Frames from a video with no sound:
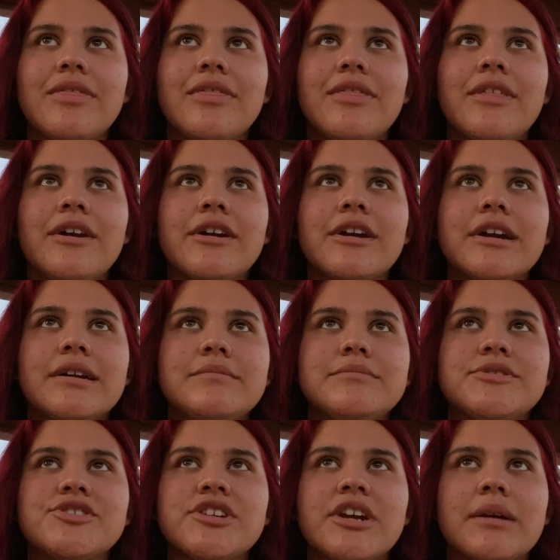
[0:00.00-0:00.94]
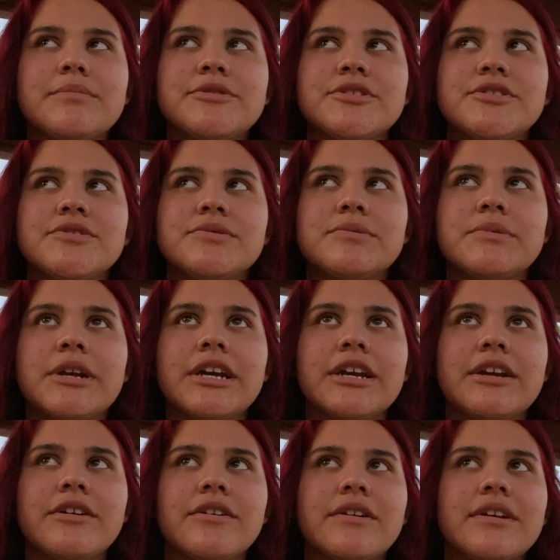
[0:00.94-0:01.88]
there comes chapters
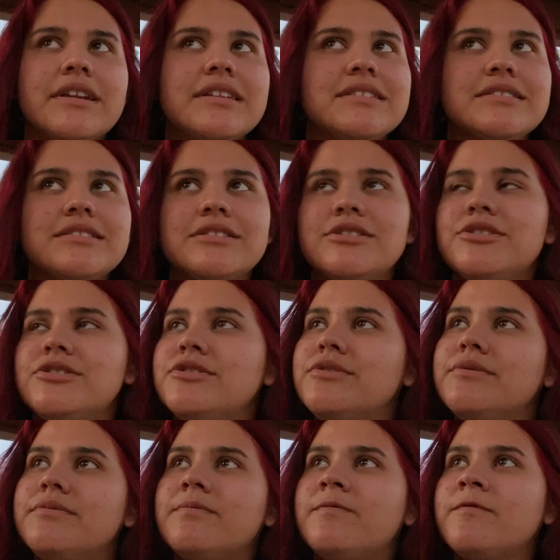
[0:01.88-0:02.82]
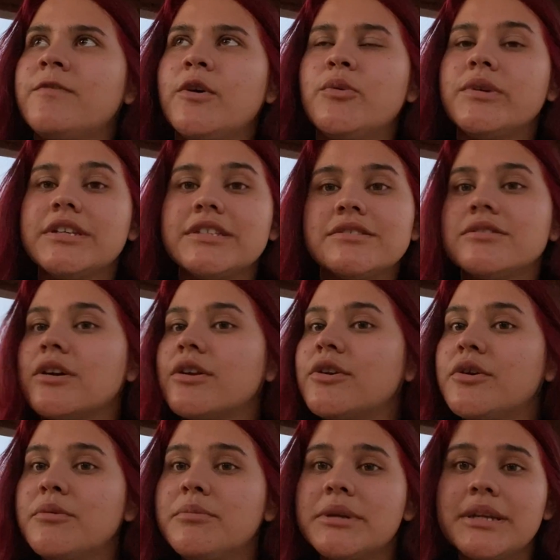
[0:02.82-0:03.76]
where it's focused on
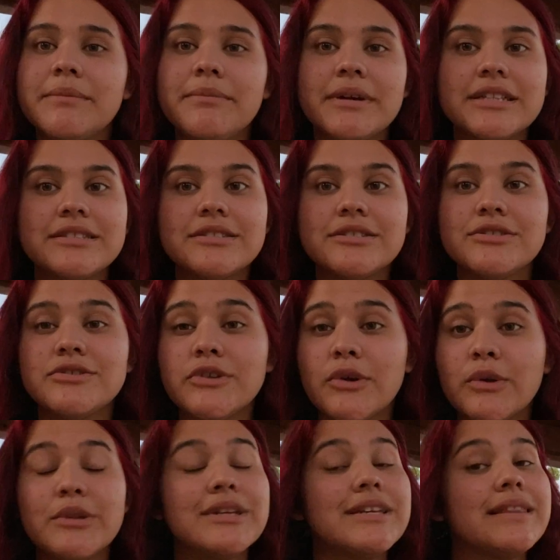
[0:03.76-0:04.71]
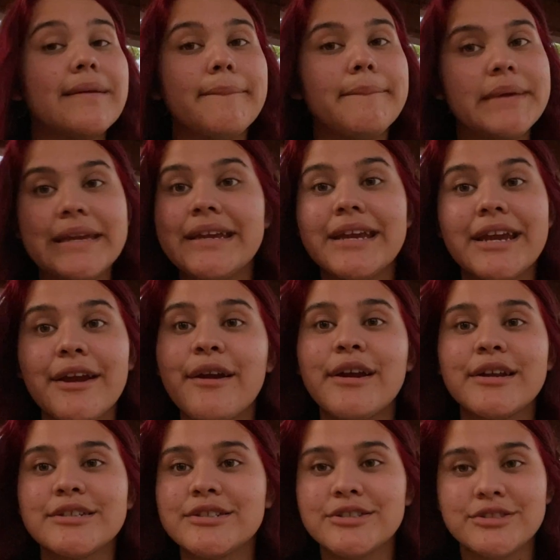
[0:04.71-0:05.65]
nobody but solely the main
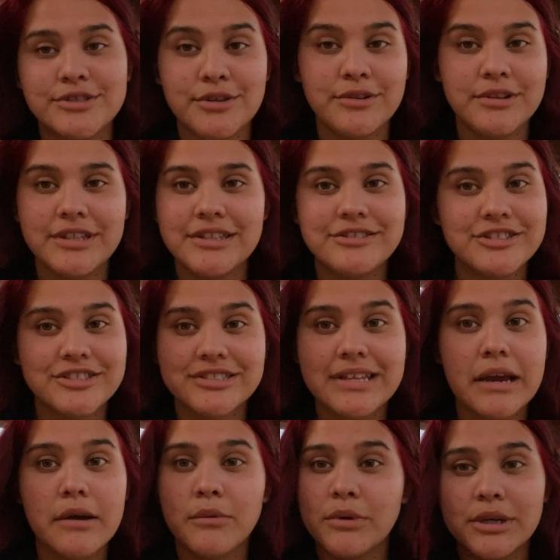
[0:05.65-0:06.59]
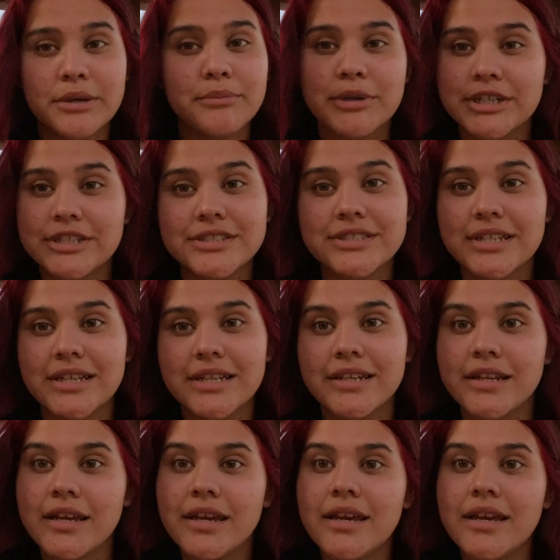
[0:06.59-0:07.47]
character, solely just that one person.